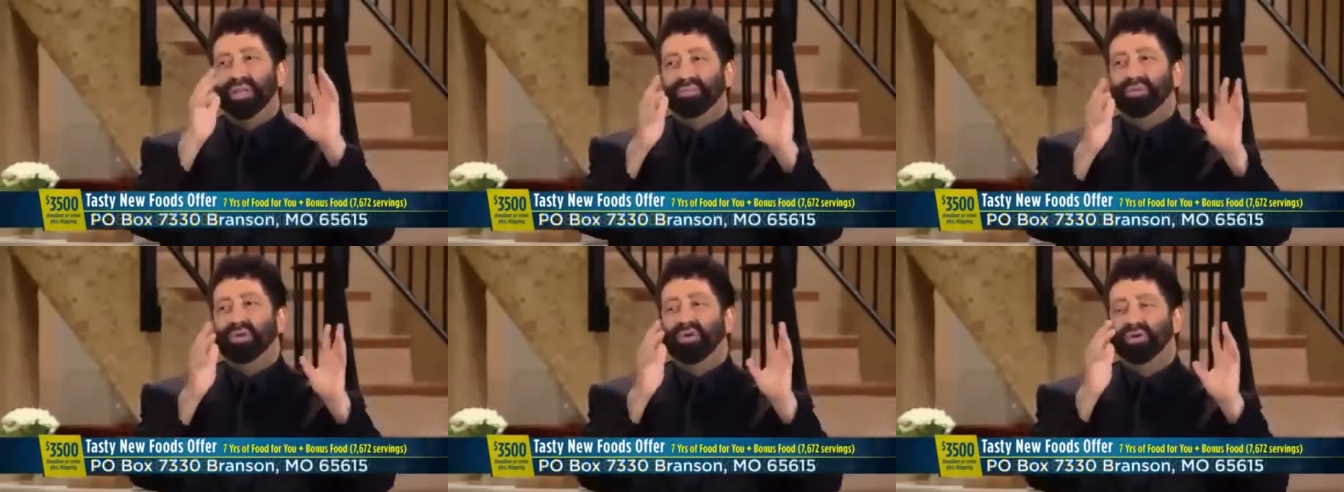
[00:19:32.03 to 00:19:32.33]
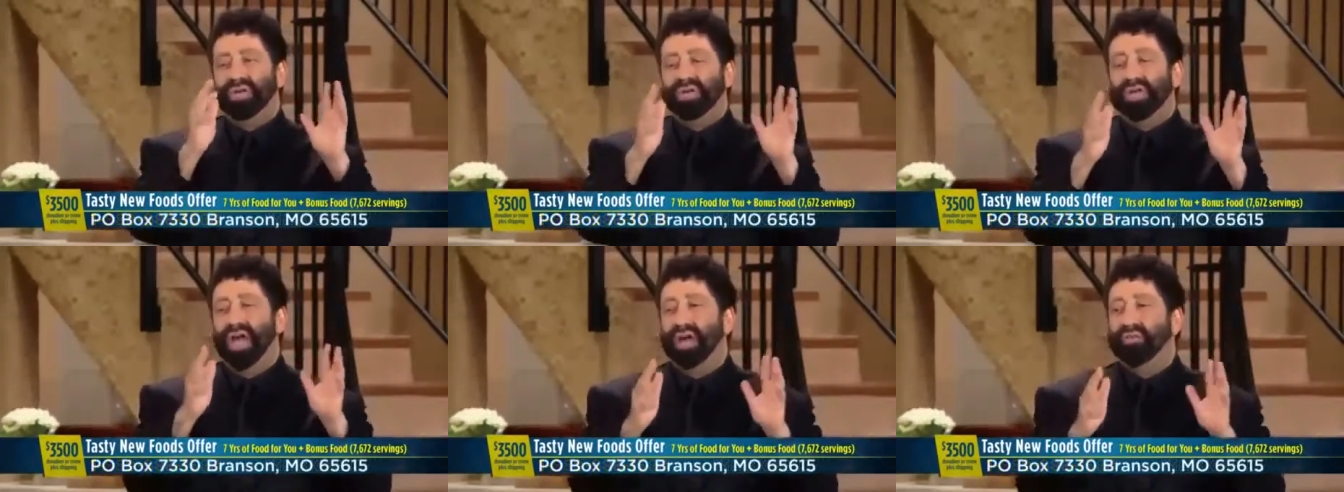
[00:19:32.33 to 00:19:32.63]
He set
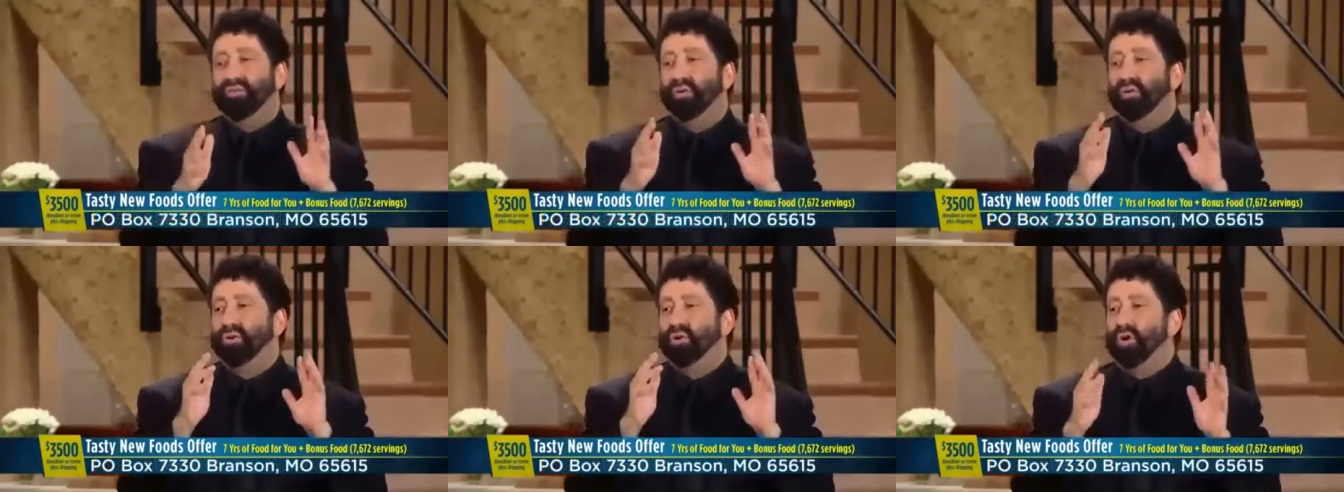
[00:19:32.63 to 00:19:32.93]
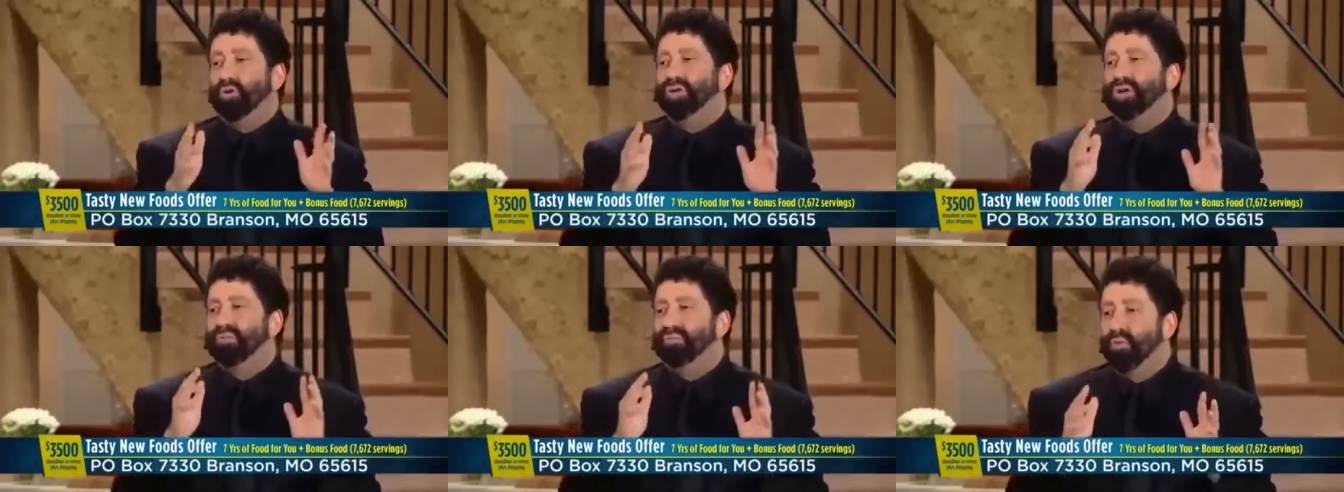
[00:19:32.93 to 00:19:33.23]
up a golden calf
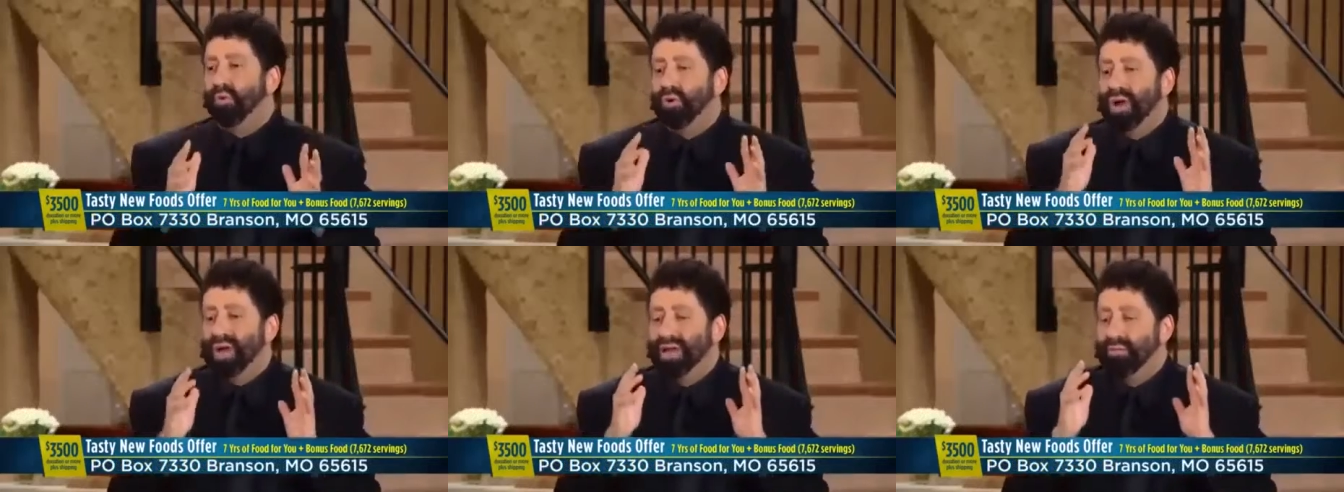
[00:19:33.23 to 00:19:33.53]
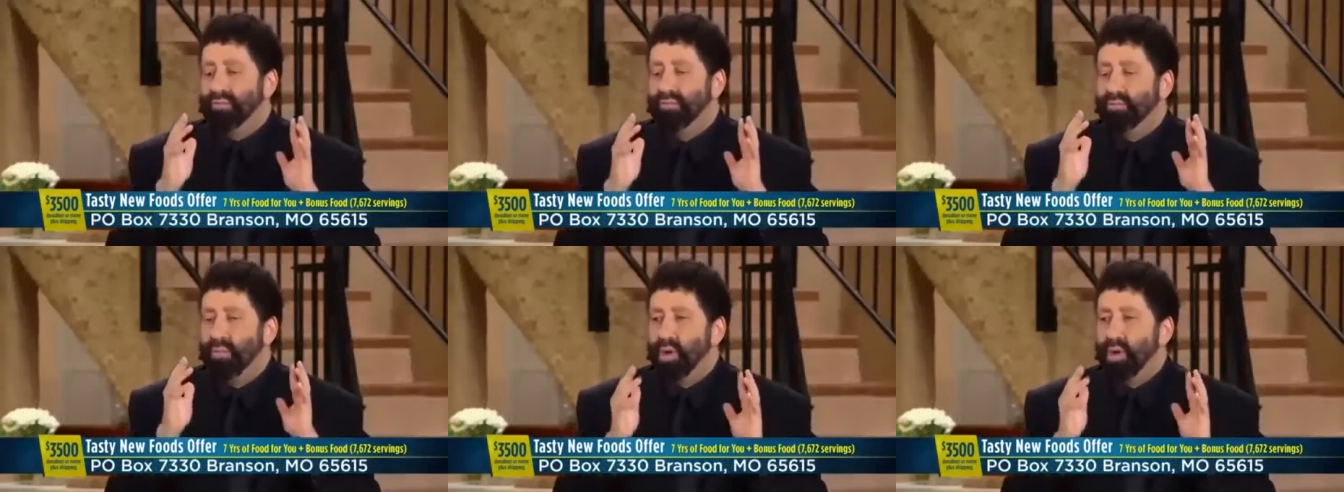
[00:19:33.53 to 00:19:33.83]
or
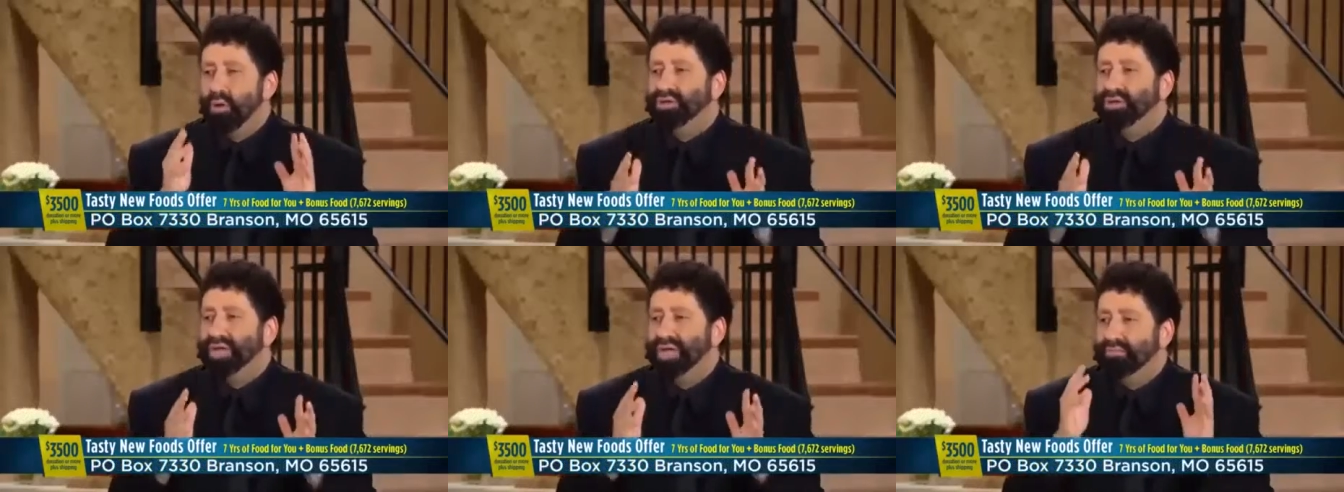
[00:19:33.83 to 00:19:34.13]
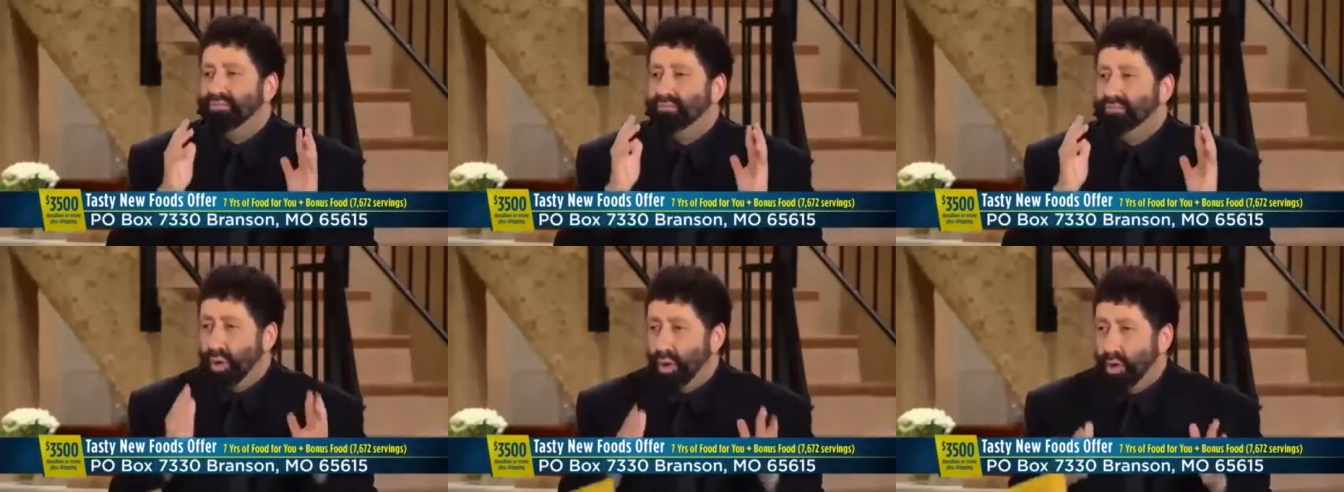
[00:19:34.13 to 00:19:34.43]
a
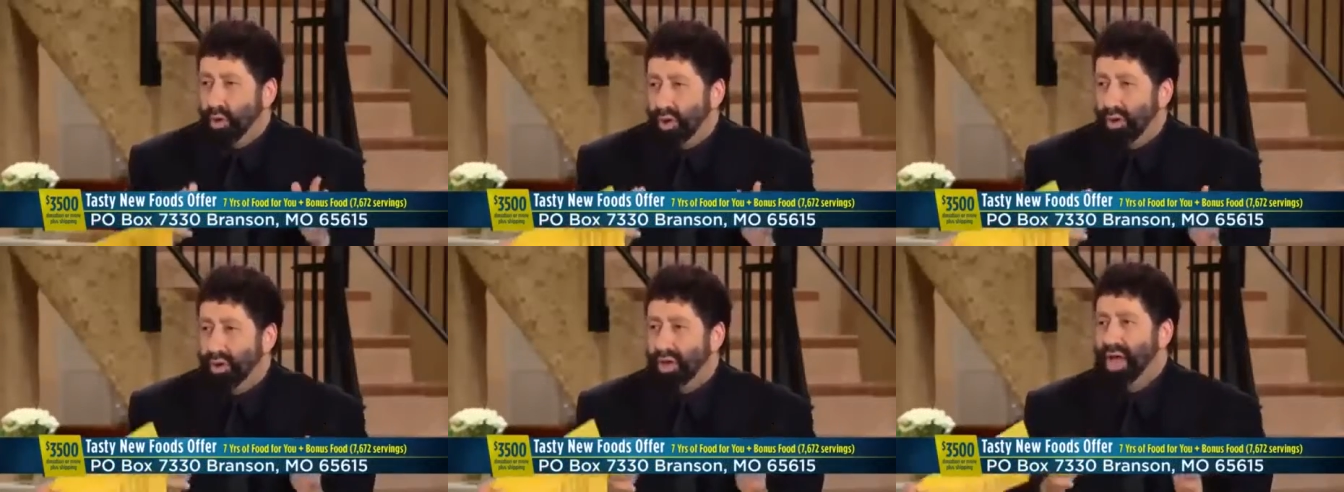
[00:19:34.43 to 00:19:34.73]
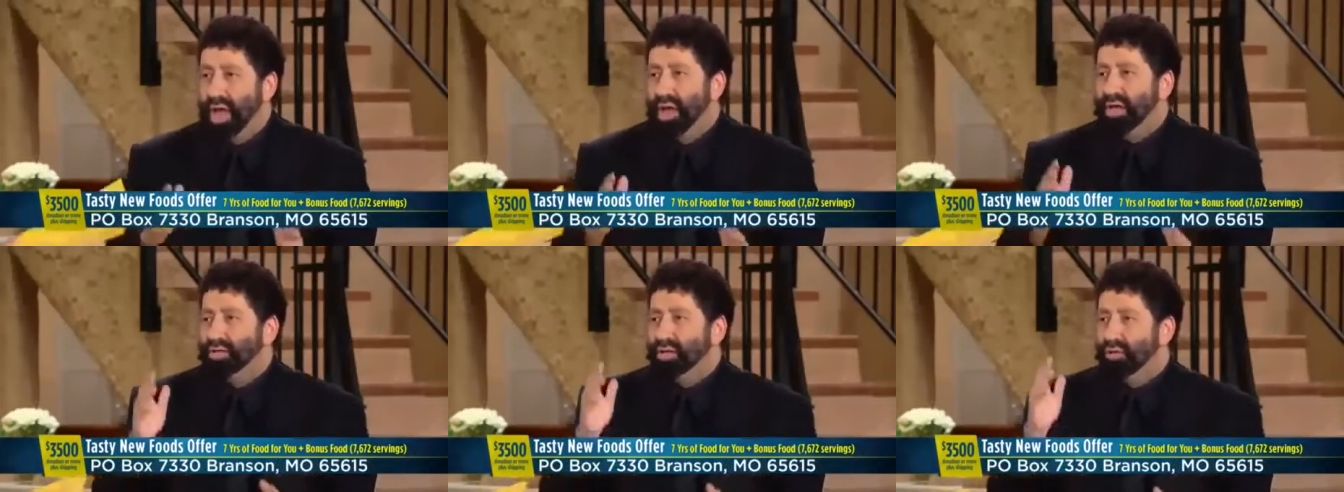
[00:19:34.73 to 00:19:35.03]
molten
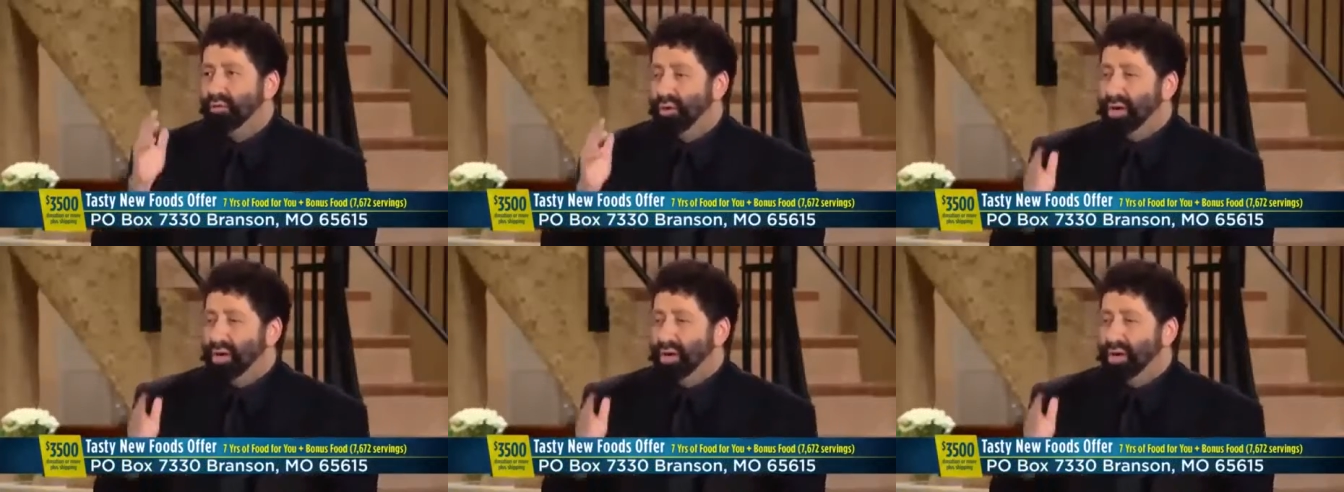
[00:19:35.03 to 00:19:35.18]
bull.